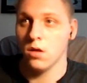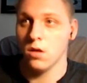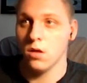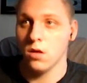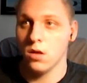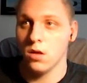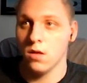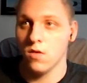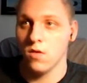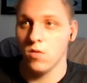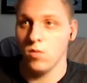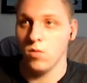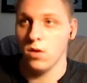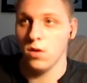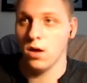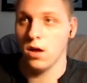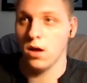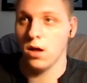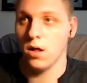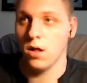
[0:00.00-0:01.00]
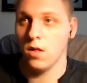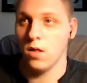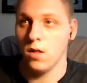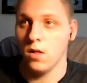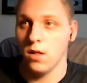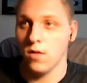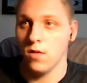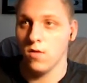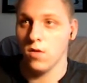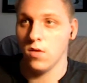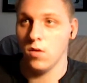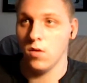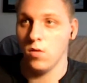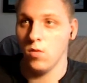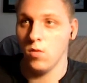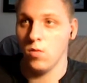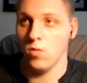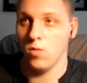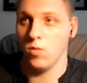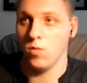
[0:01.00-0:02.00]
Let's do del, let's
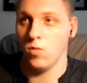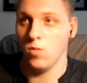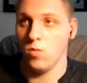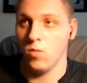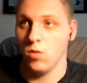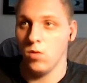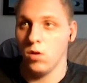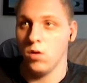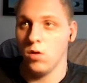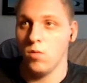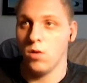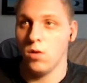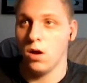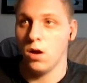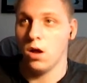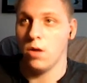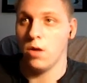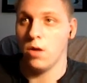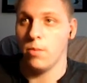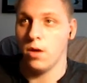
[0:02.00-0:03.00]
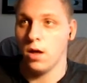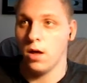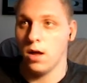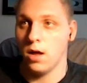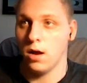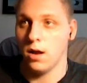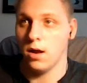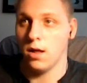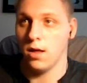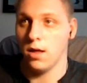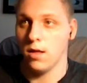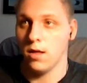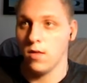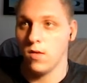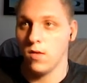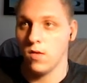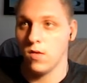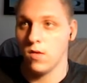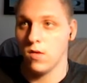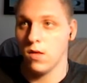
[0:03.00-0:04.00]
do RAM, and
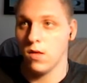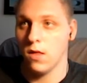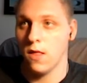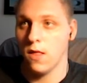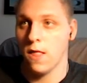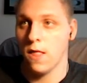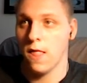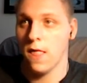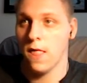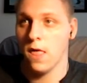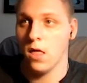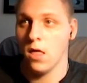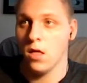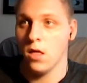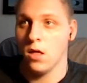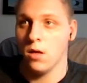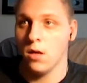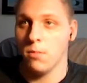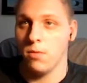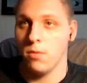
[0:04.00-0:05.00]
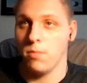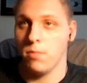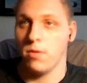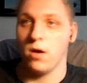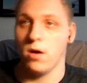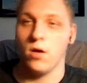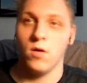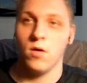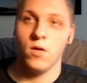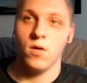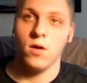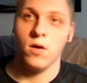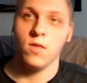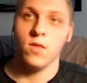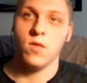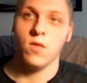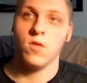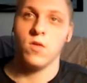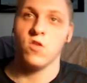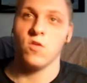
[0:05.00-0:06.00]
let's prepare
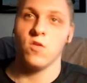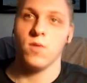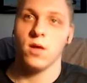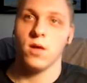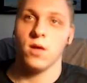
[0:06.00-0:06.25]
it so we can